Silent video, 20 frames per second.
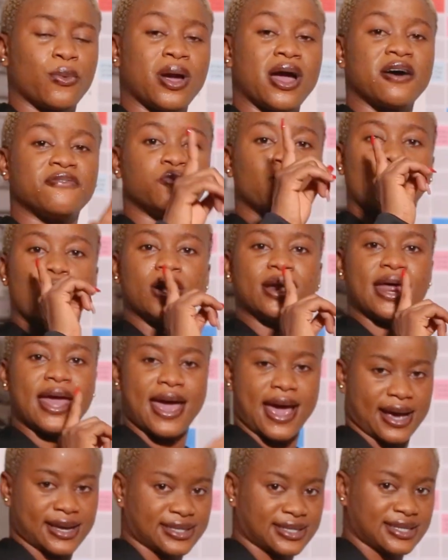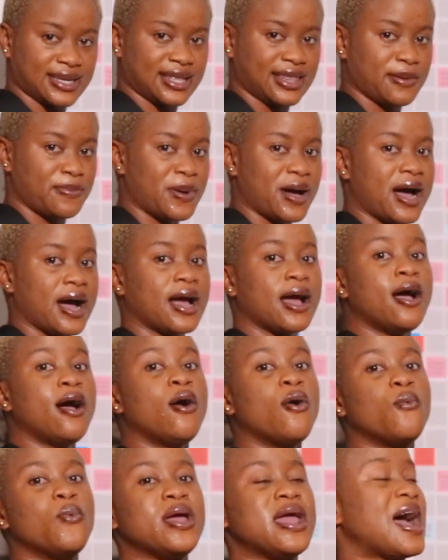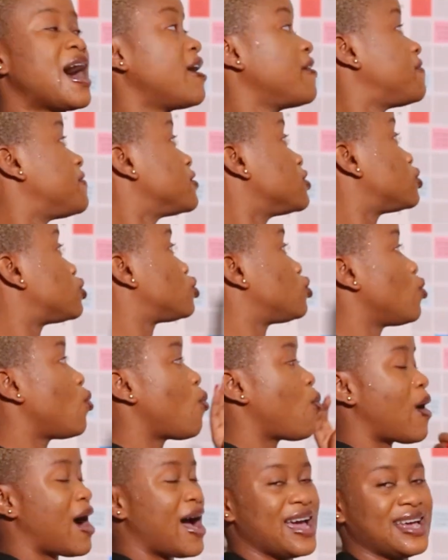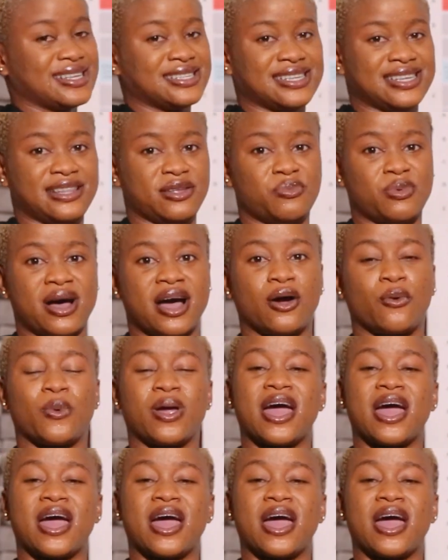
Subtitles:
We have 1 X in the bag. We have 2 Y's in the bag.